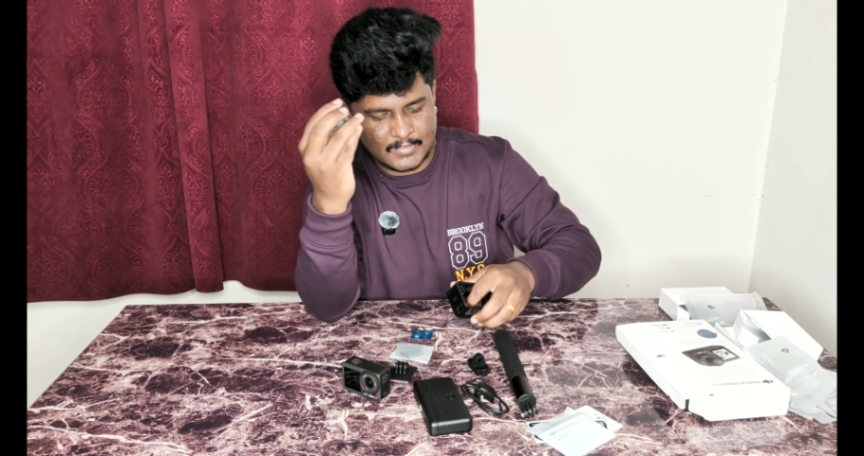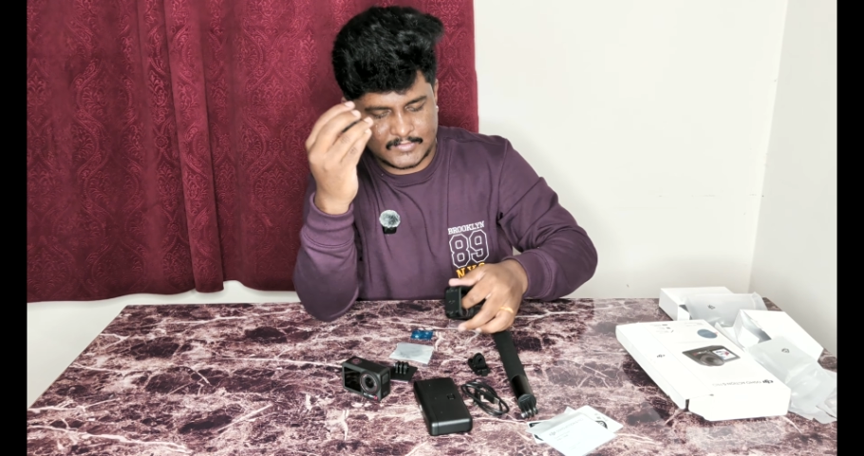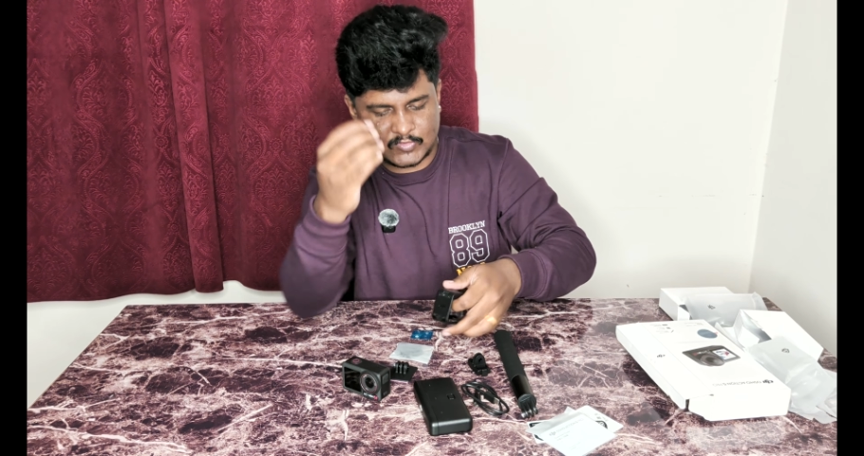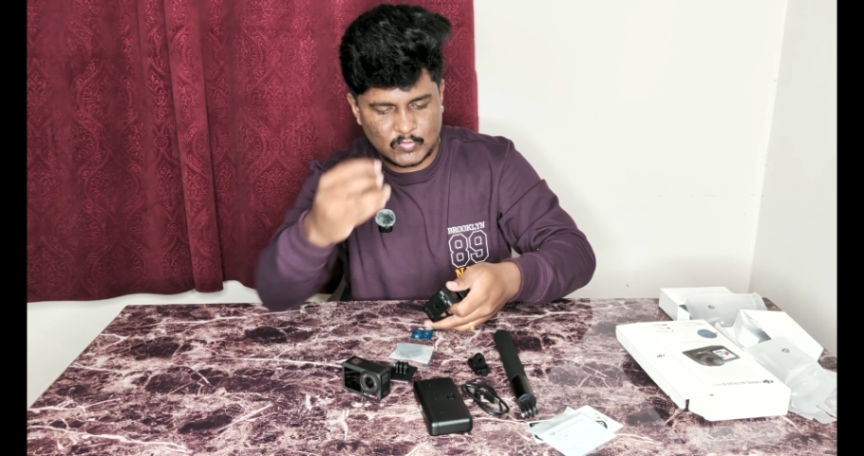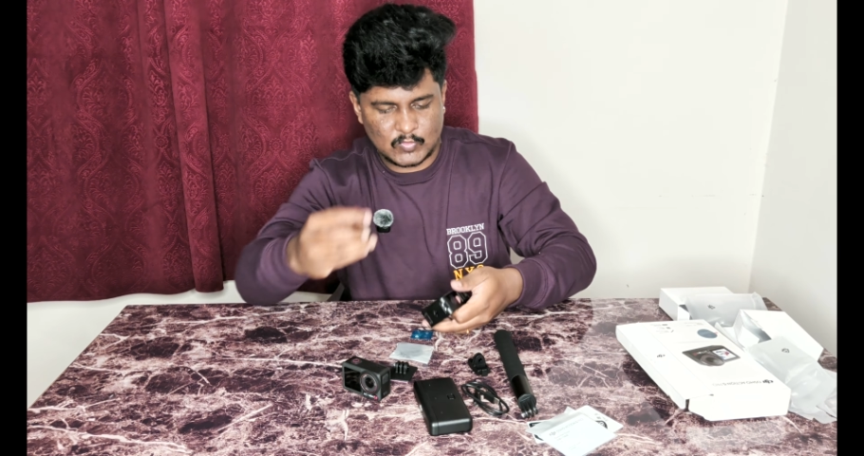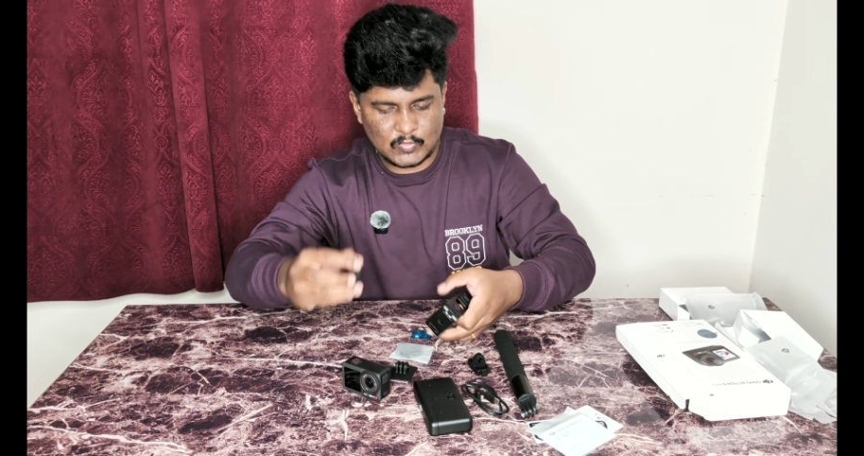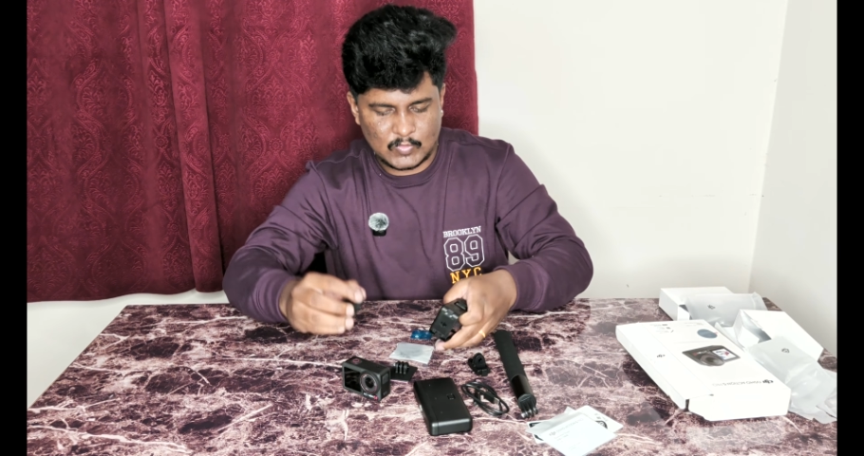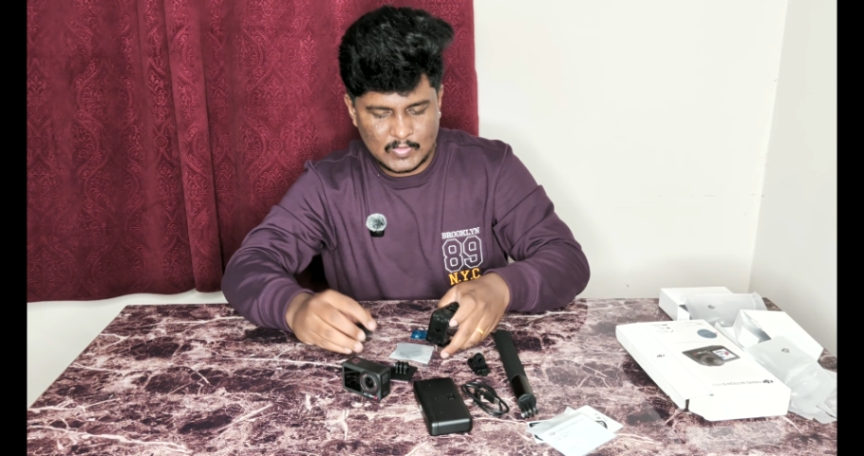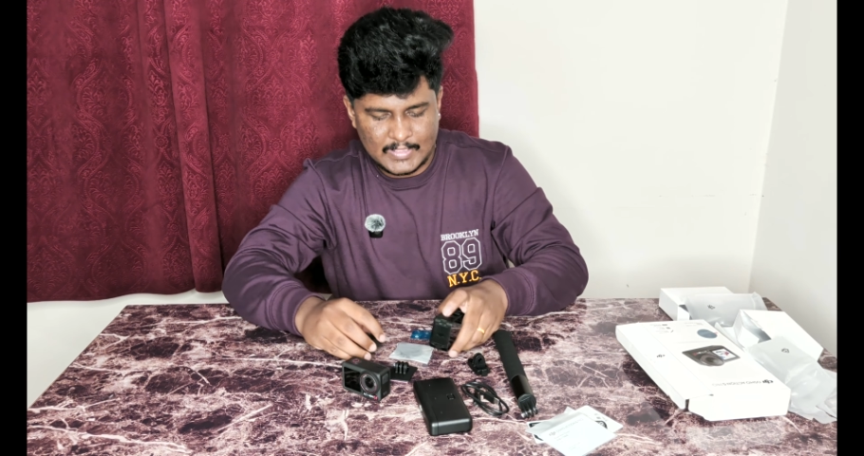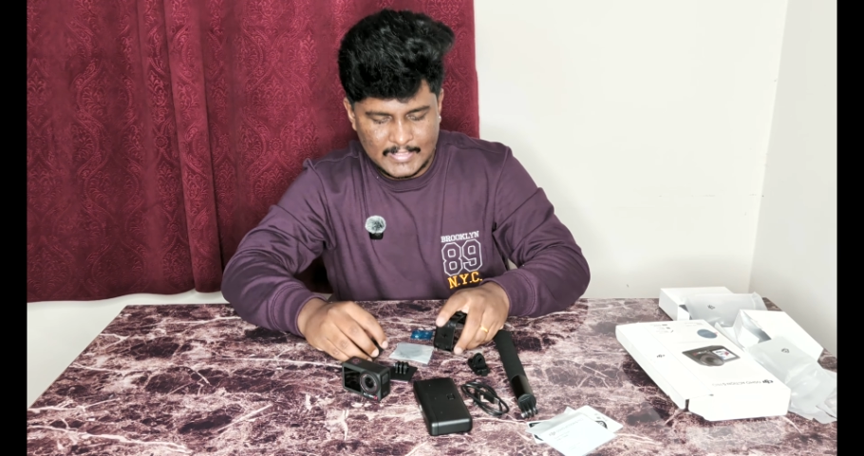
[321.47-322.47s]

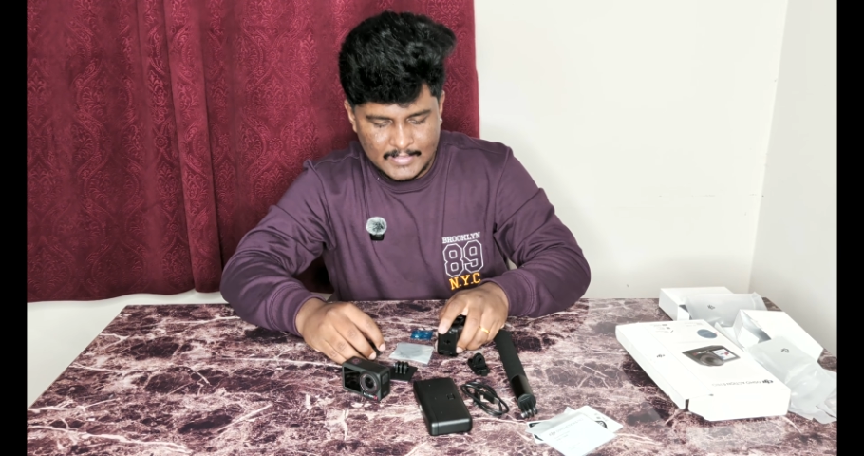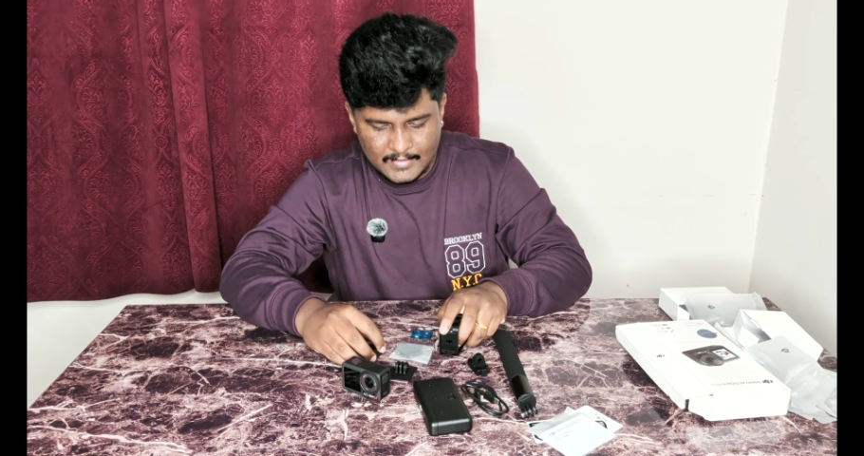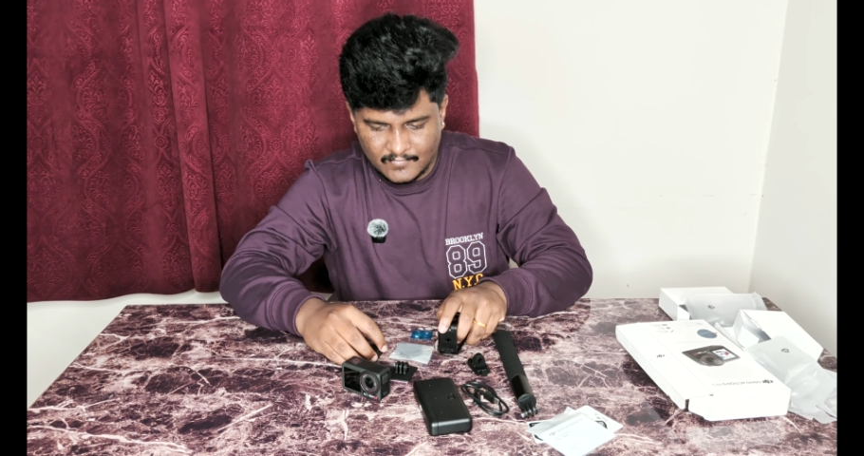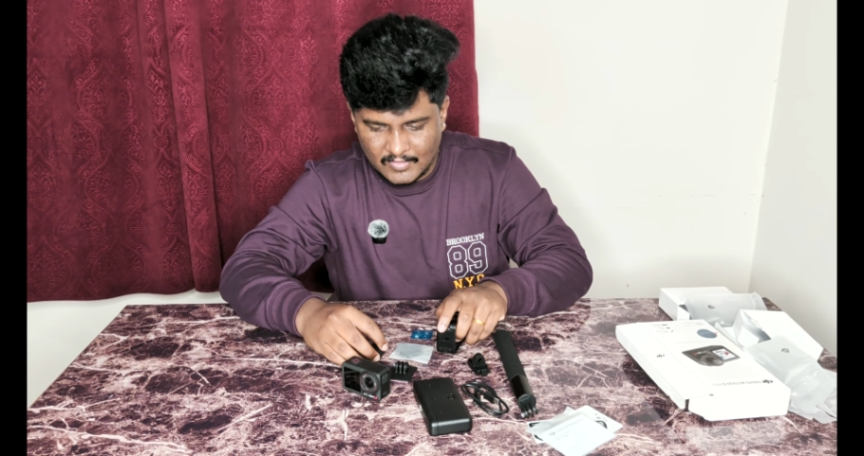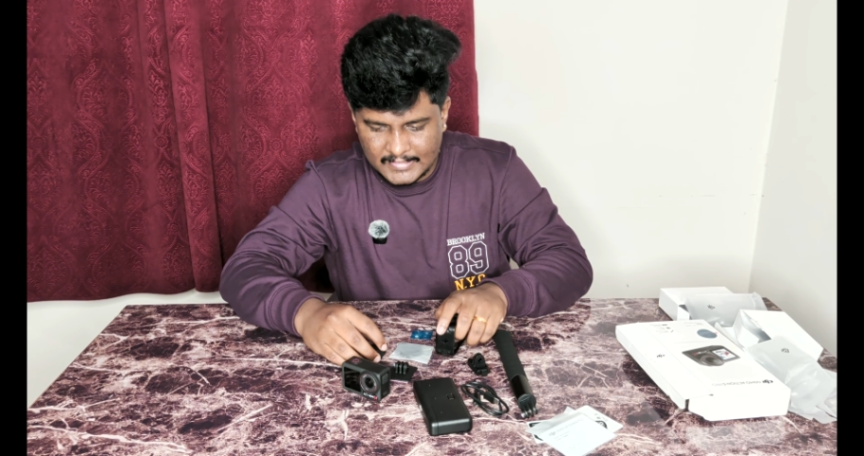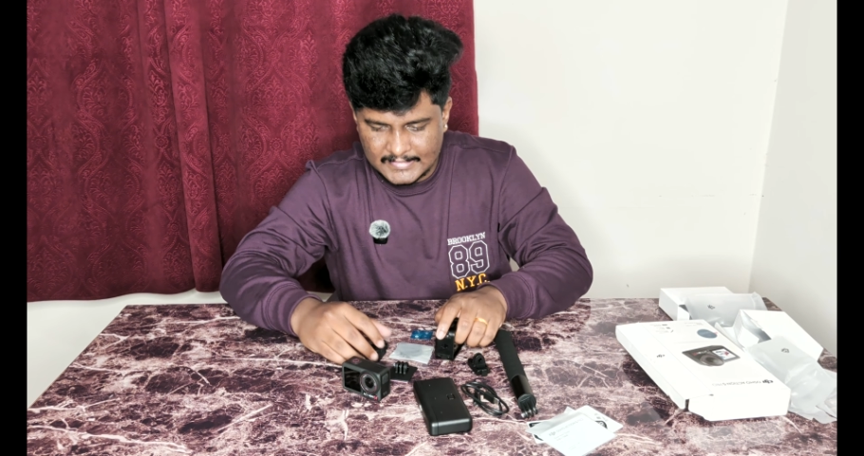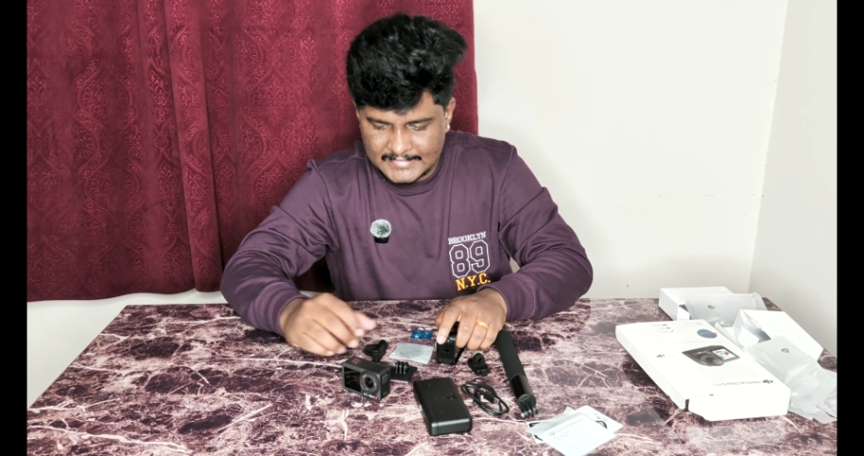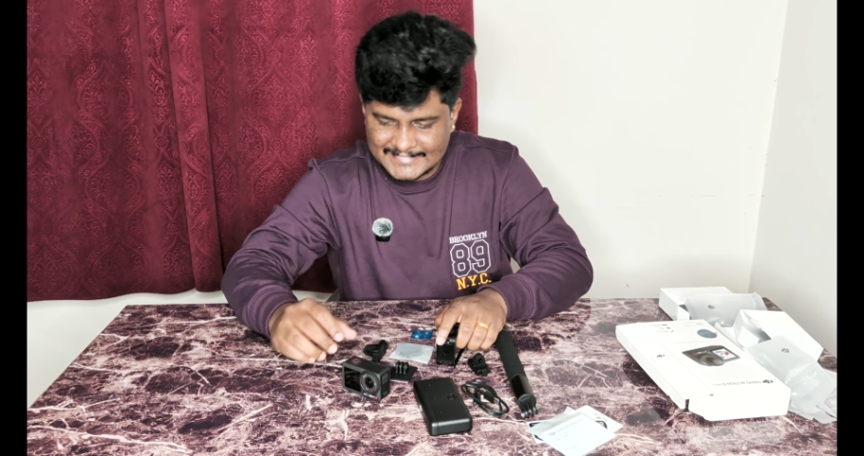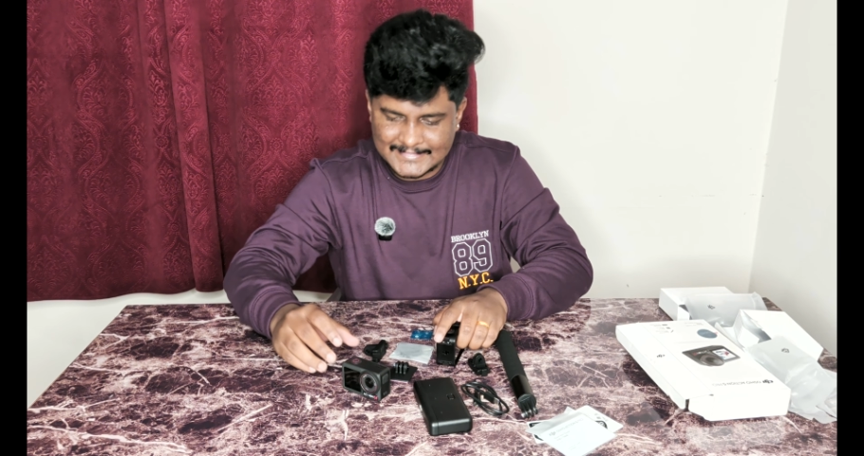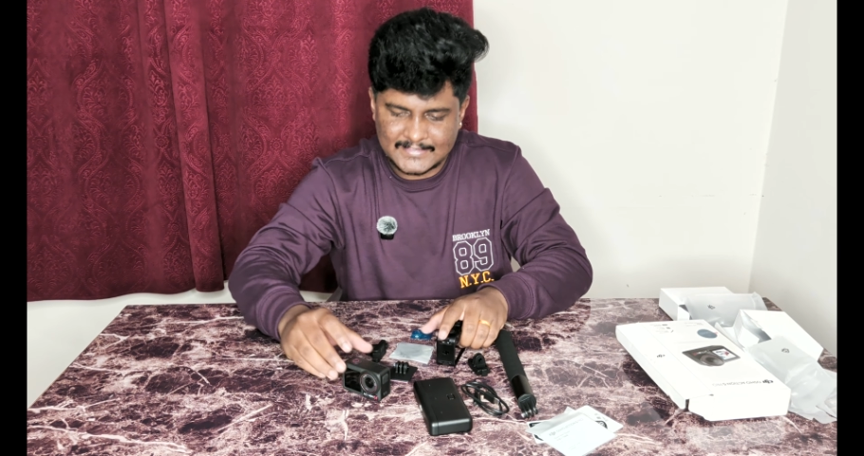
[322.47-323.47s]
So not yet
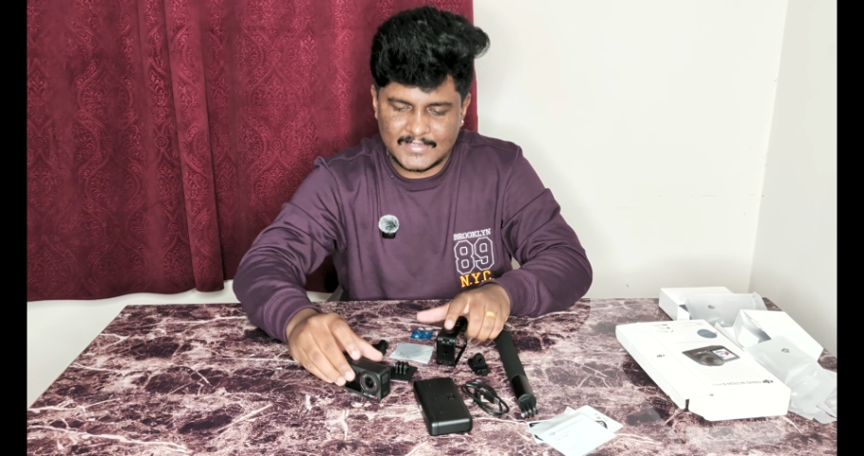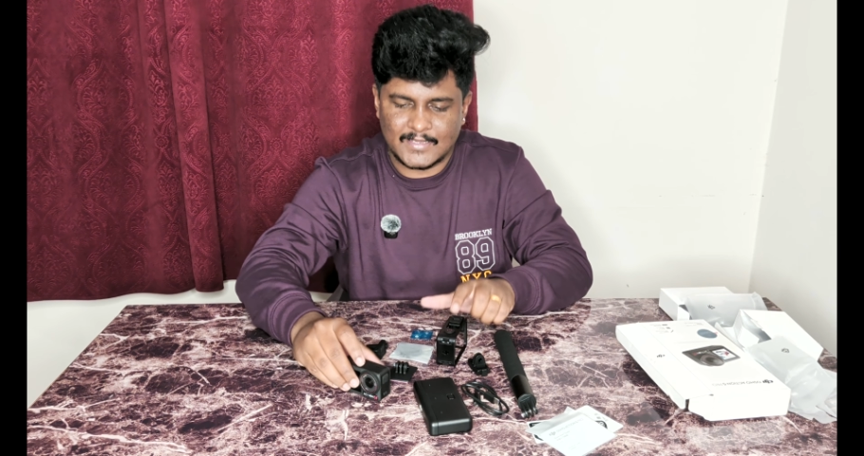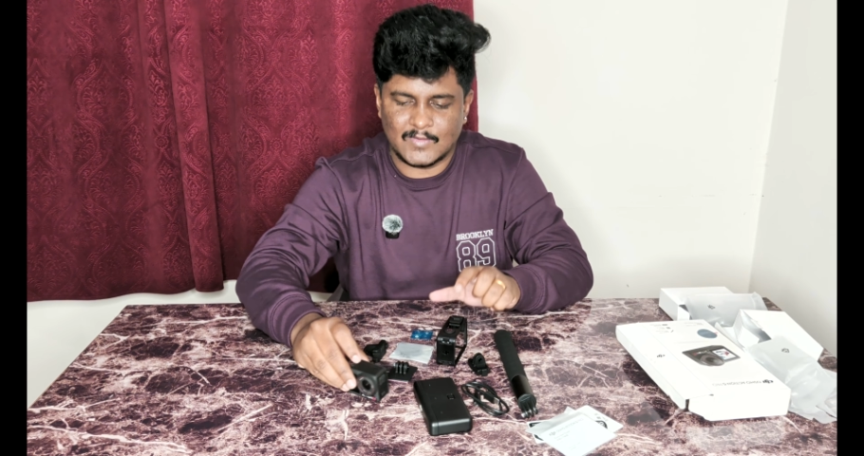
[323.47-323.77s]
tested